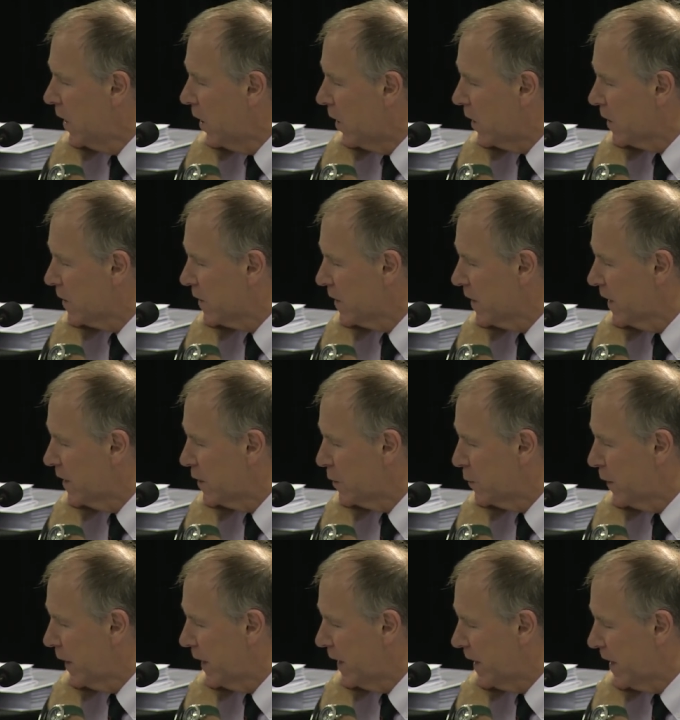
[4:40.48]
oxidized
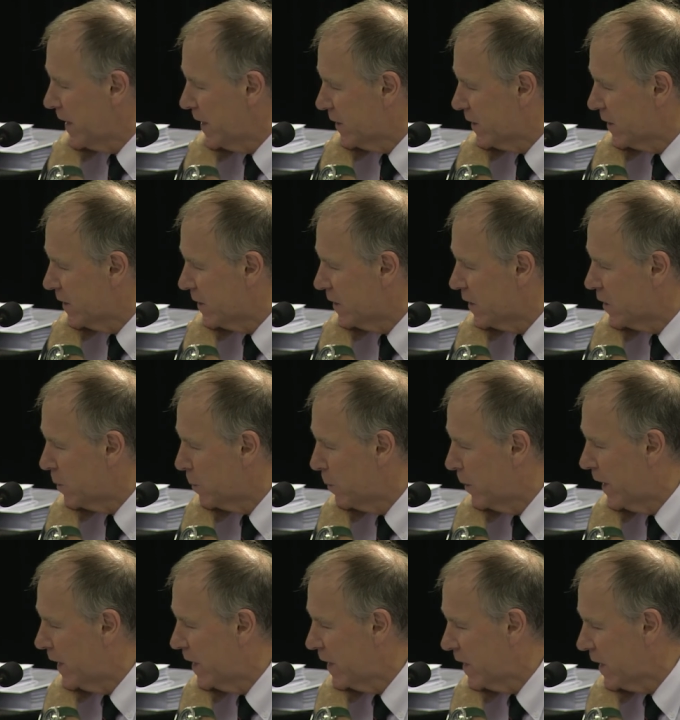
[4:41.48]
fatty acids into
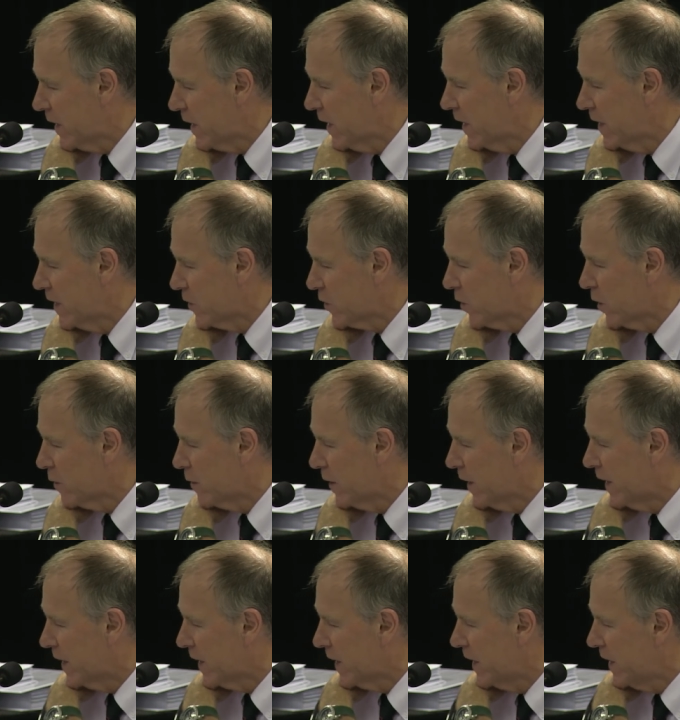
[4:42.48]
brain cholesterol
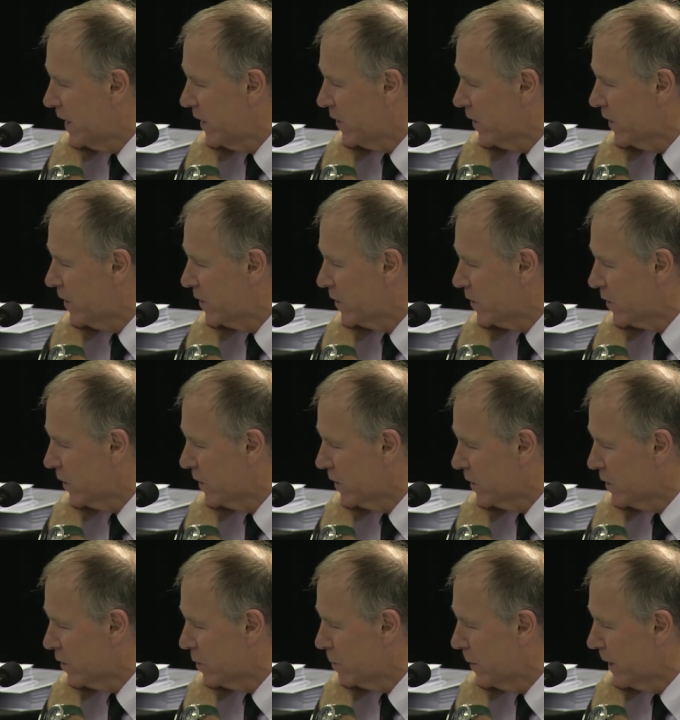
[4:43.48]
via ketones
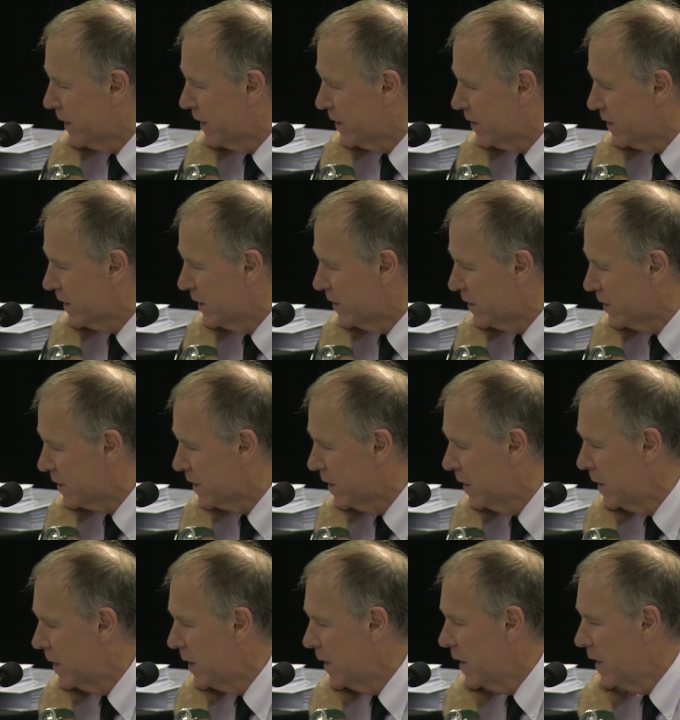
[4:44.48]
starts to make sense.
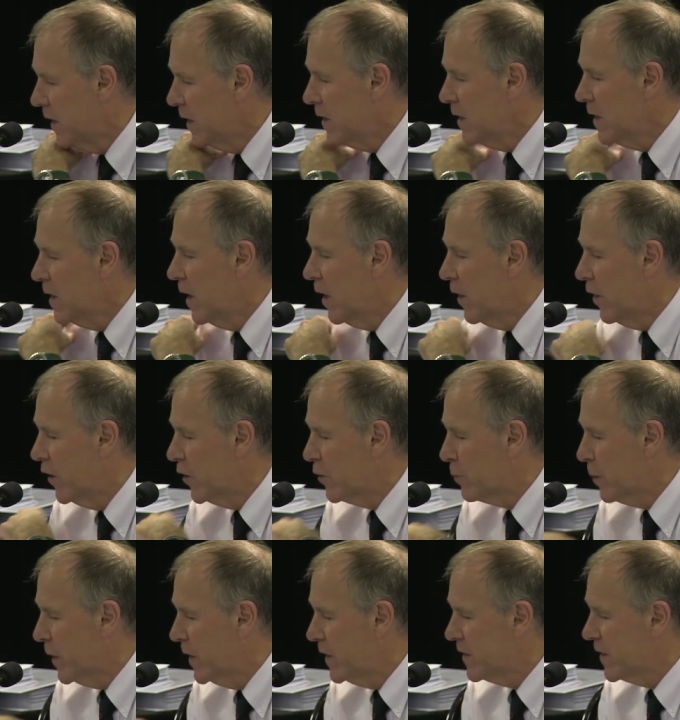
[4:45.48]
This
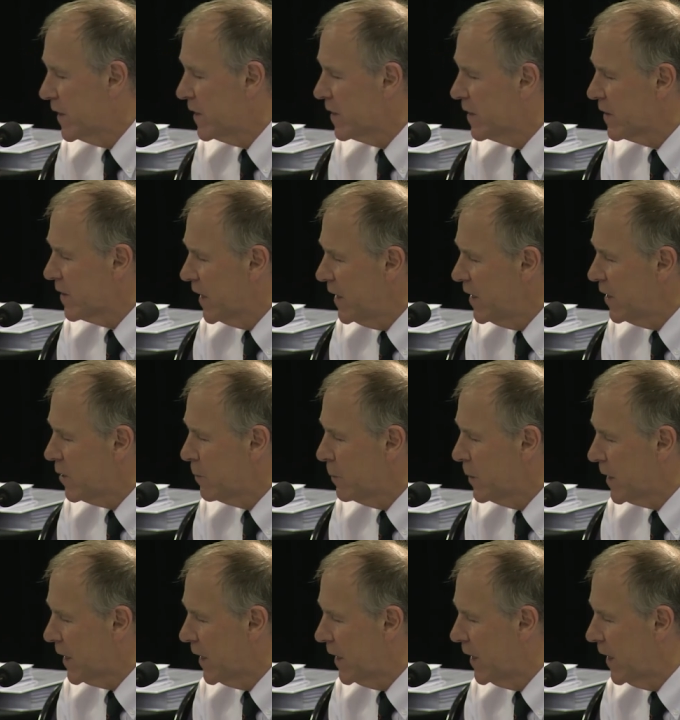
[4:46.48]
process is
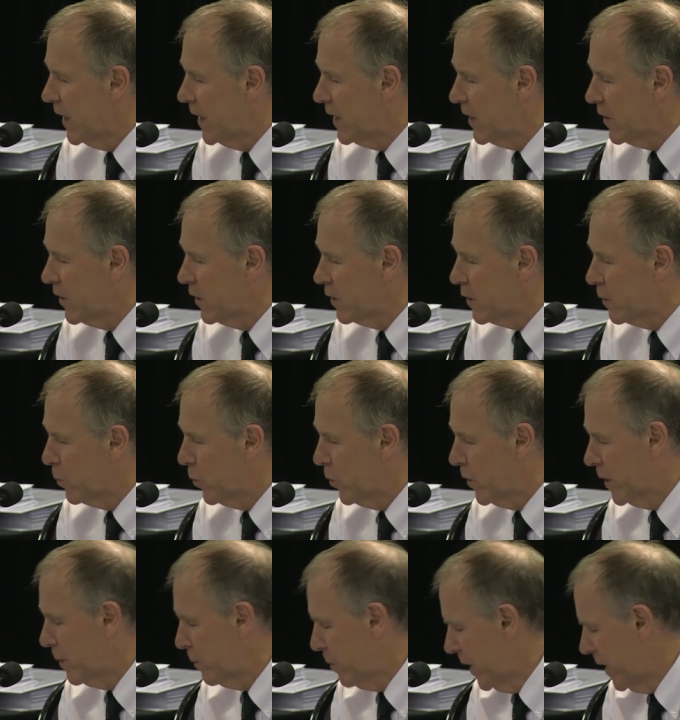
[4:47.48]
intimately linked to
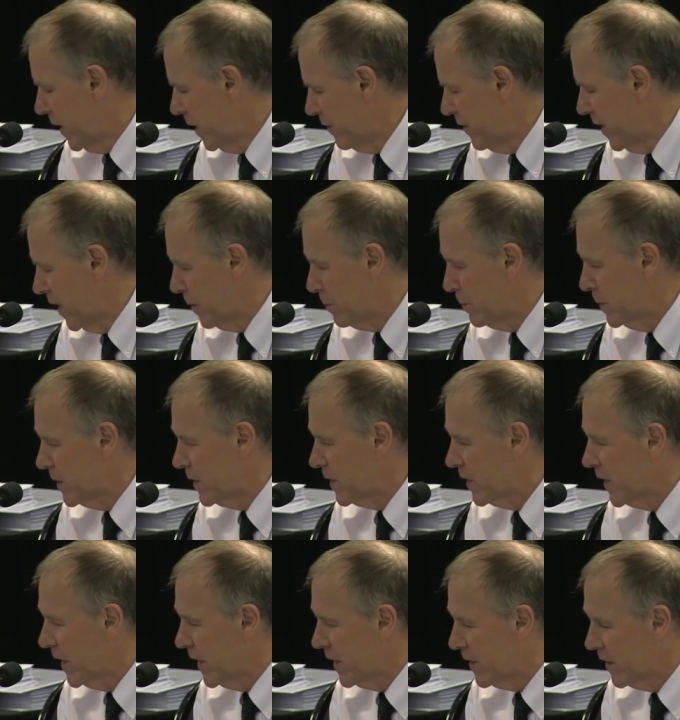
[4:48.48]
supporting brain development,
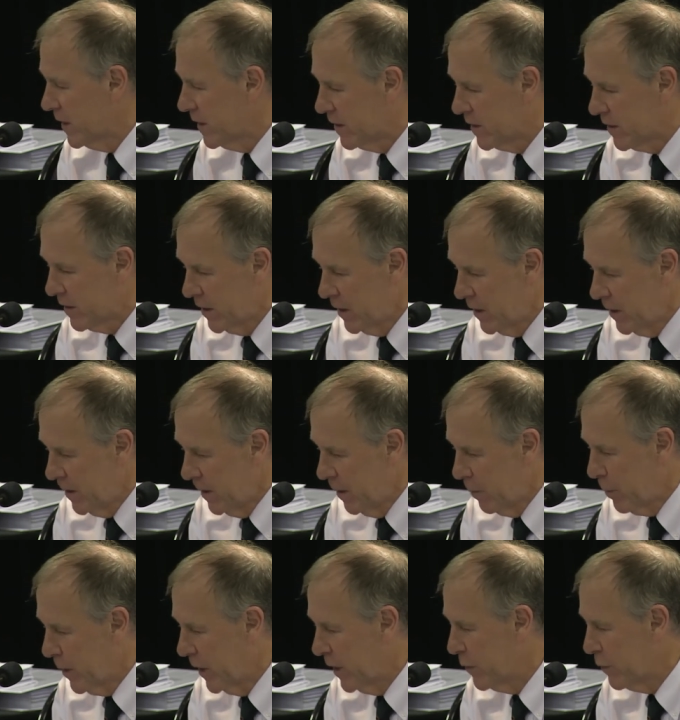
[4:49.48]
and that is
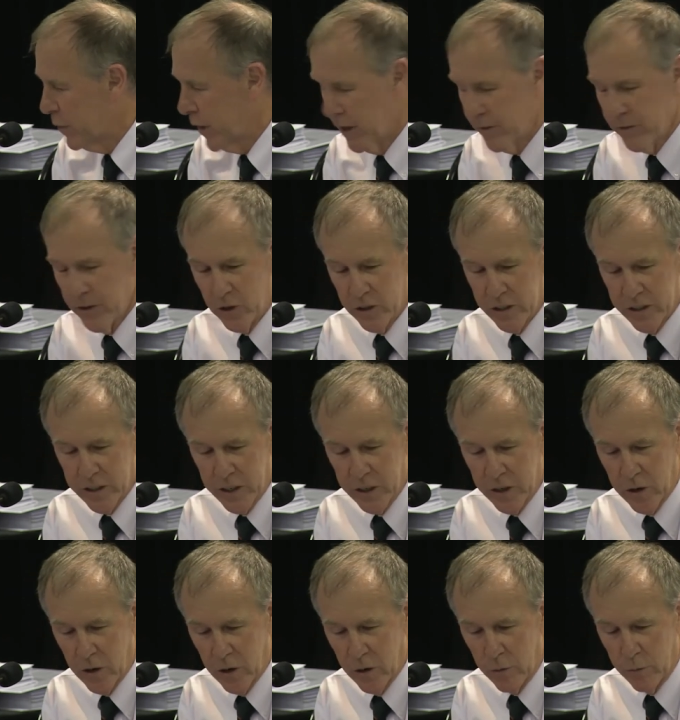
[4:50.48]
page
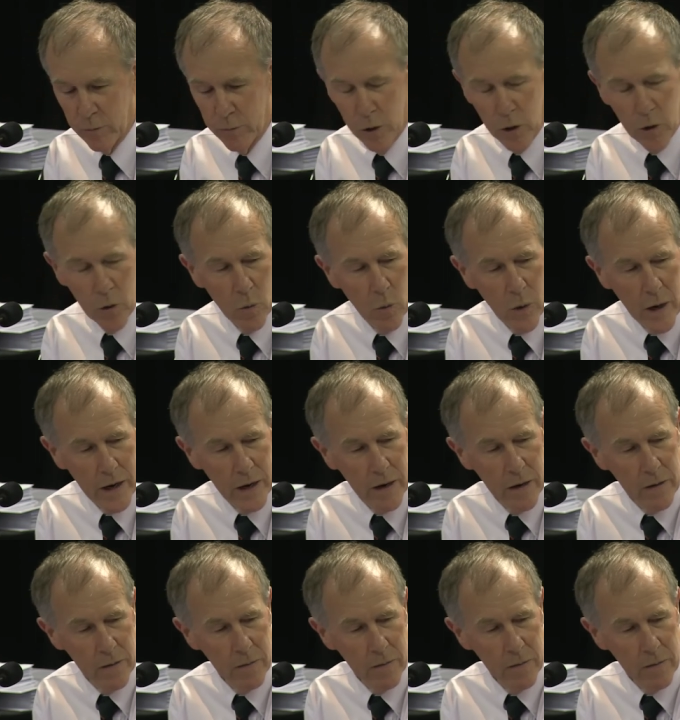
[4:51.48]
590 of book one.